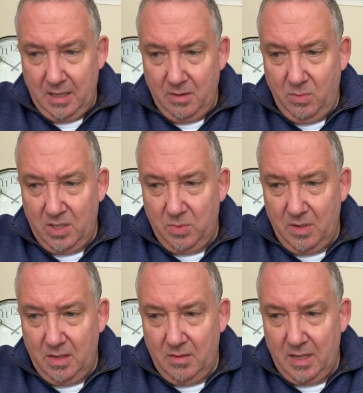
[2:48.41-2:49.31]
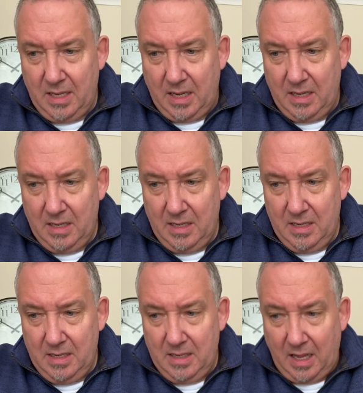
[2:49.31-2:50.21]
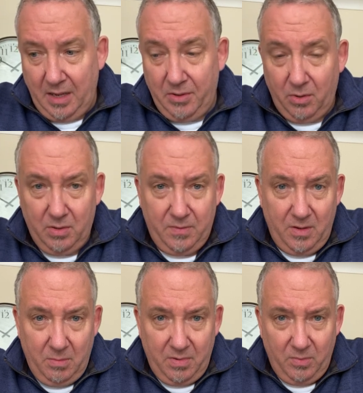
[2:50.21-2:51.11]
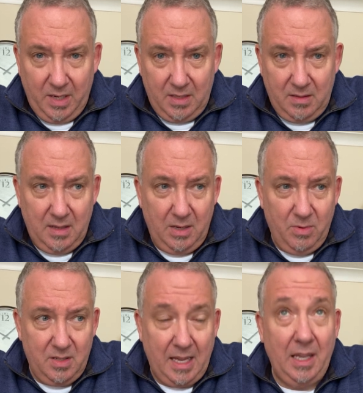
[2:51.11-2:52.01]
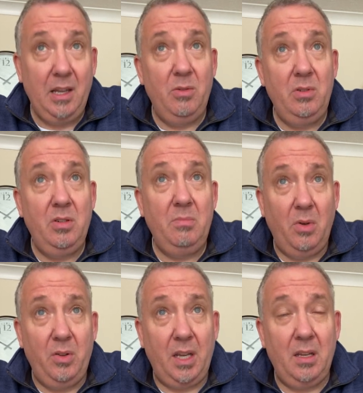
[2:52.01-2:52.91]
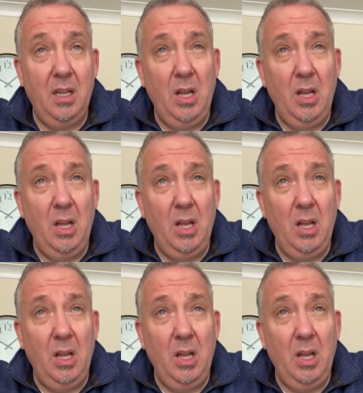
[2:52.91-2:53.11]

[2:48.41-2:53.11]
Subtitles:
which were, I thought for a number of weeks that it was hello and good morning.